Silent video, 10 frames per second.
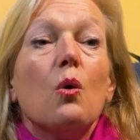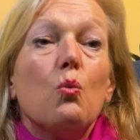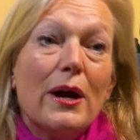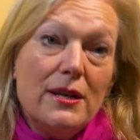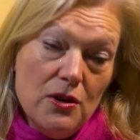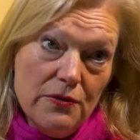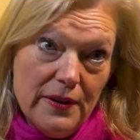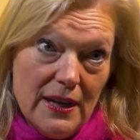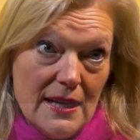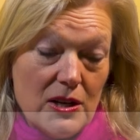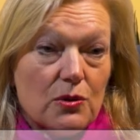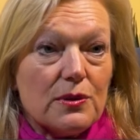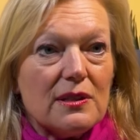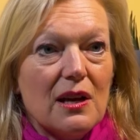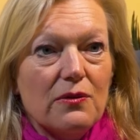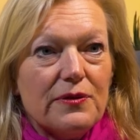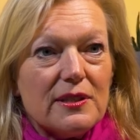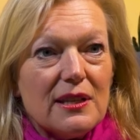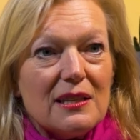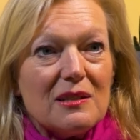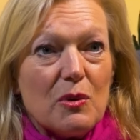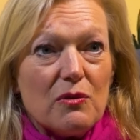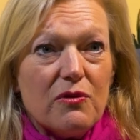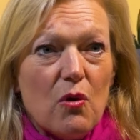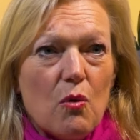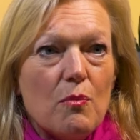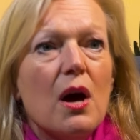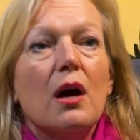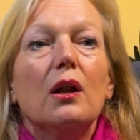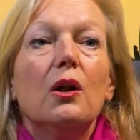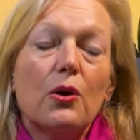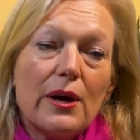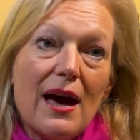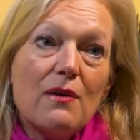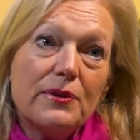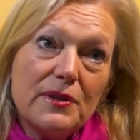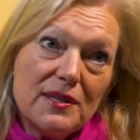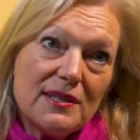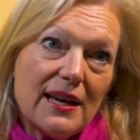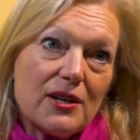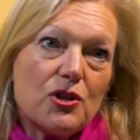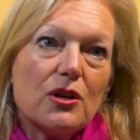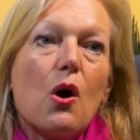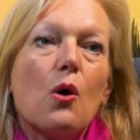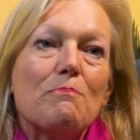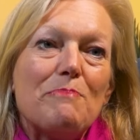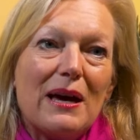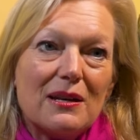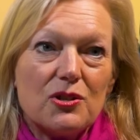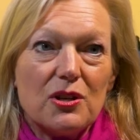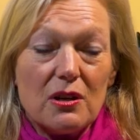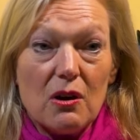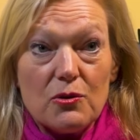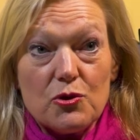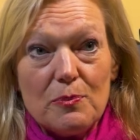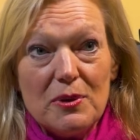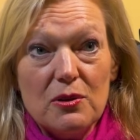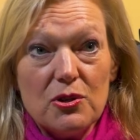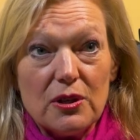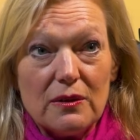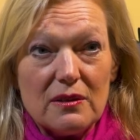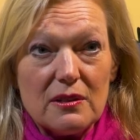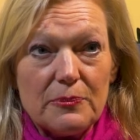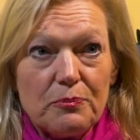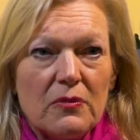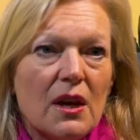When you fill in your self-assessment form, look out for the section on pension contributions.